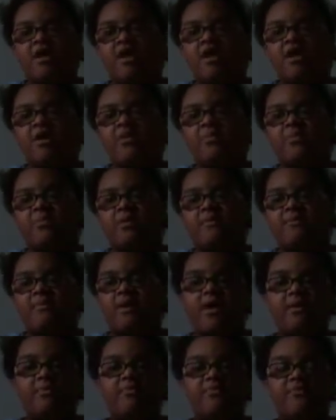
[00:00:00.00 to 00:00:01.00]
and my
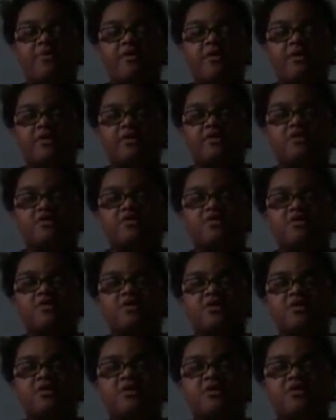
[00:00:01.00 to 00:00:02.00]
mom thinks
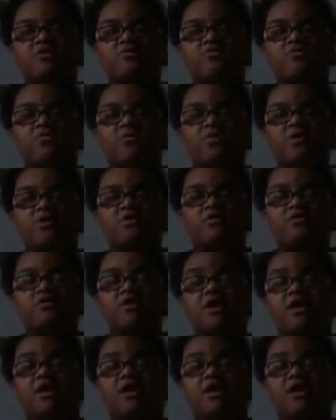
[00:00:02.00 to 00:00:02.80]
it was